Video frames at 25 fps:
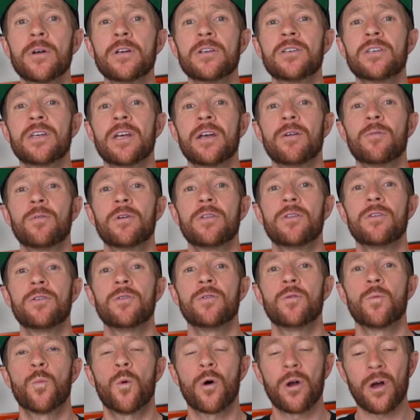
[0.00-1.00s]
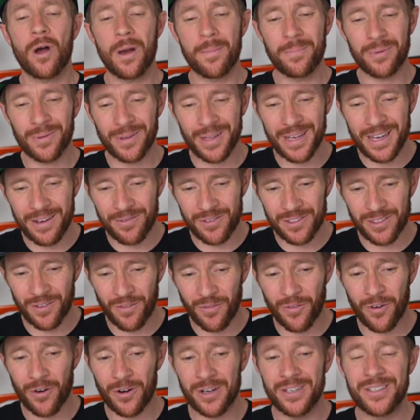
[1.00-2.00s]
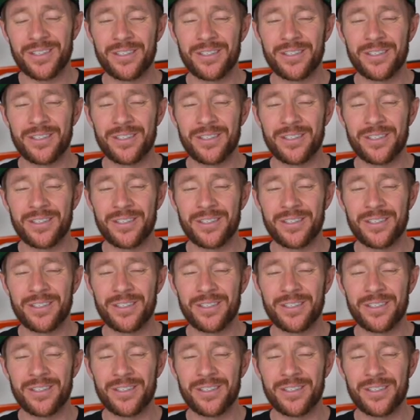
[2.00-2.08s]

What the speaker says: to share with you what I believe is a very